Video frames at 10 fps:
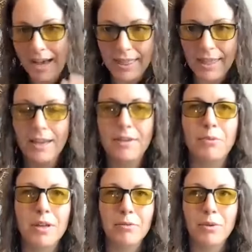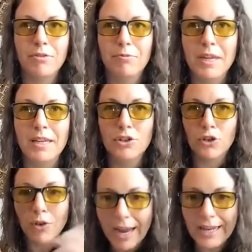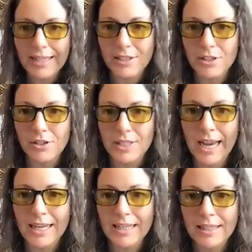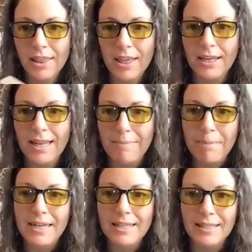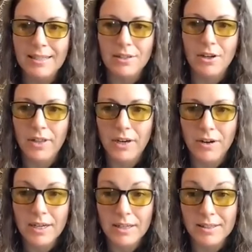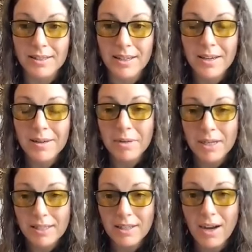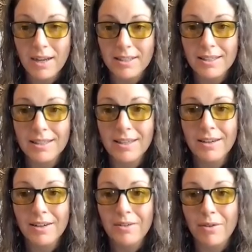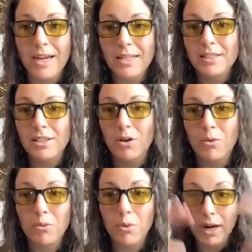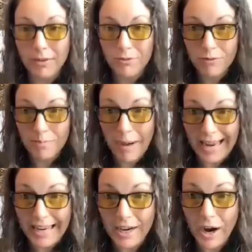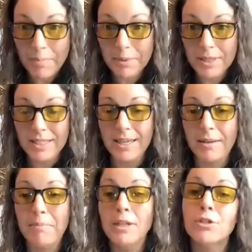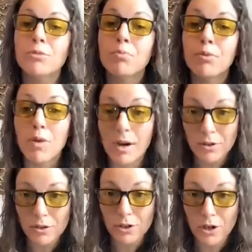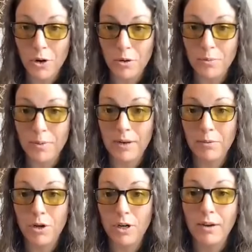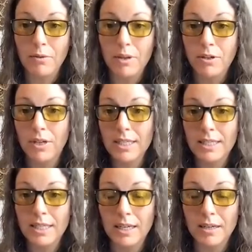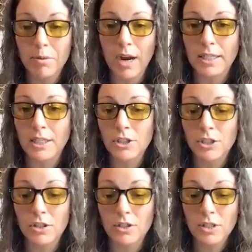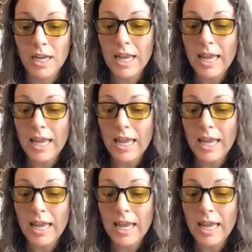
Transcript: I think we we've been trained as a society to think that medicine is all there is, but it's not, right? So what if by encompassing a much broader scope and working with holistic practitioners,